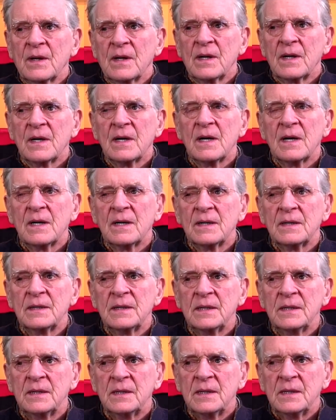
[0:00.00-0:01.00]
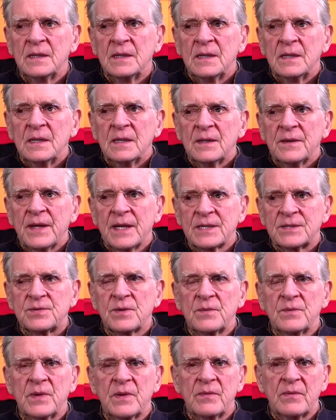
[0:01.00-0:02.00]
uh, that's
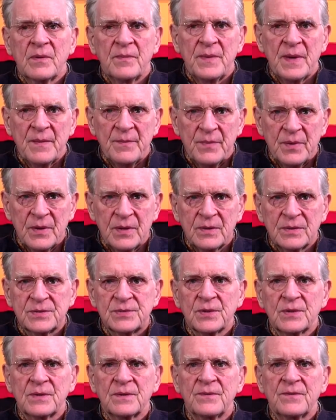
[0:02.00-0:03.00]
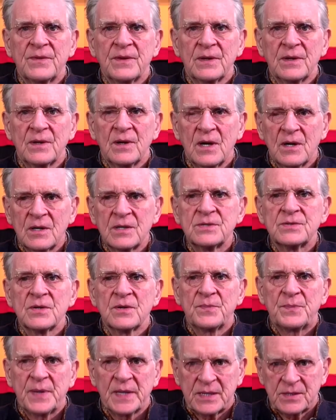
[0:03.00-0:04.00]
when we remember sort of the
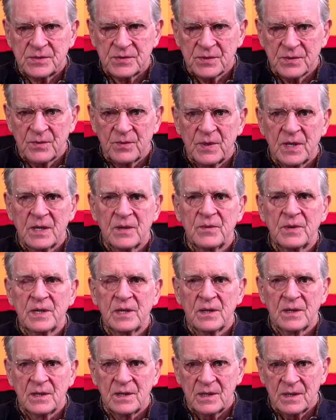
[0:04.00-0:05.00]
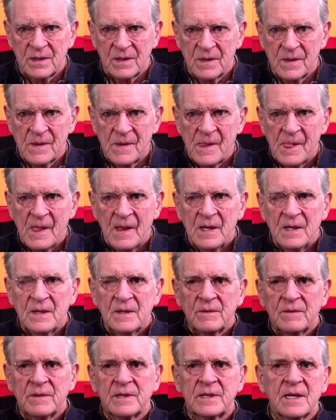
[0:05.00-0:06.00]
larger picture, where we are.
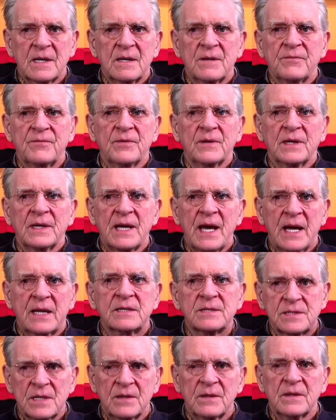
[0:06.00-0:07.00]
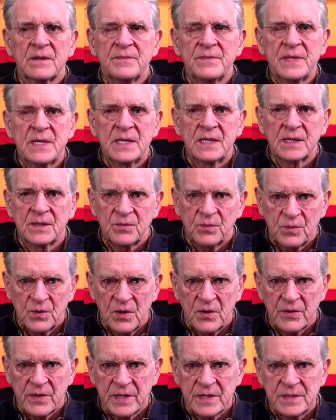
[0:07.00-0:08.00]
We kind of relax our immediate
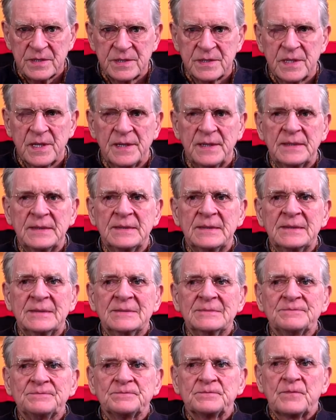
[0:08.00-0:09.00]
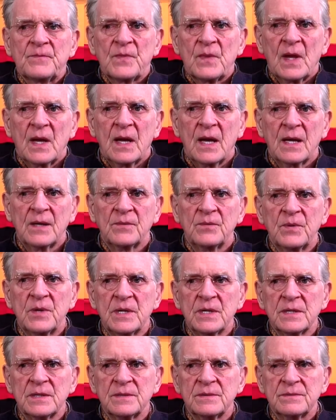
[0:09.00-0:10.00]
worries, and
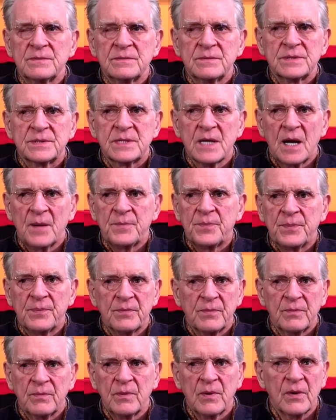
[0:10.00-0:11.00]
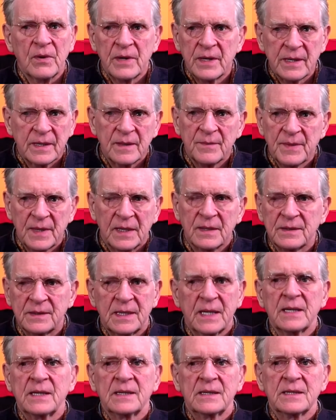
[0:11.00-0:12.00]
we stop worrying
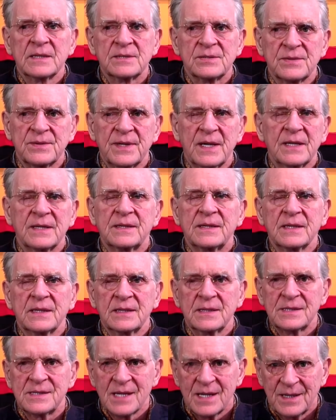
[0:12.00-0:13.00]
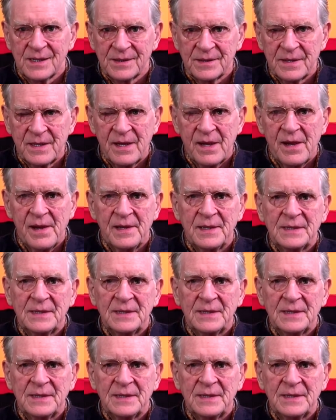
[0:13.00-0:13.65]
about getting this or that thing done,